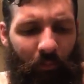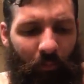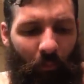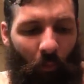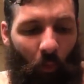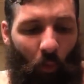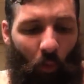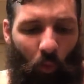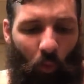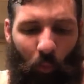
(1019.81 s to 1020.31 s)

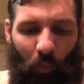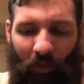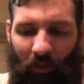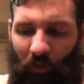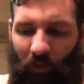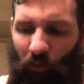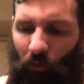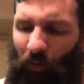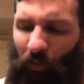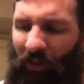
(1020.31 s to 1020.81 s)
Ooh, we
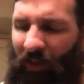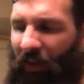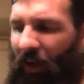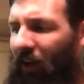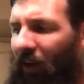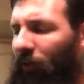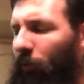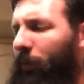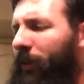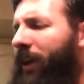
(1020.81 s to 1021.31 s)

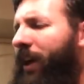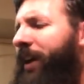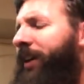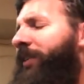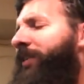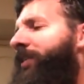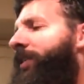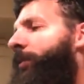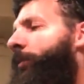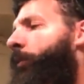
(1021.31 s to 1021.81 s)

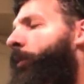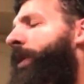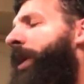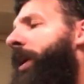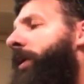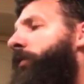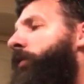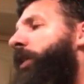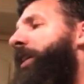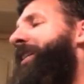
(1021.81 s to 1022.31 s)

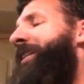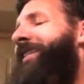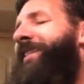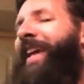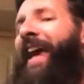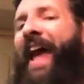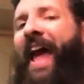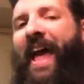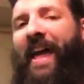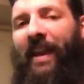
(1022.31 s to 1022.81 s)
have like
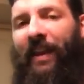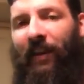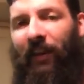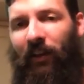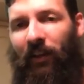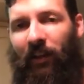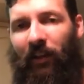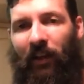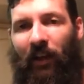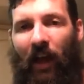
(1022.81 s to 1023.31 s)
10,
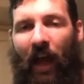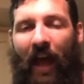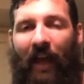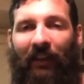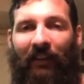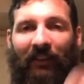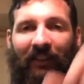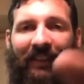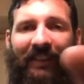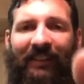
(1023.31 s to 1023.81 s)
at
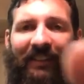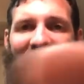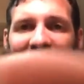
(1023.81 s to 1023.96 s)
least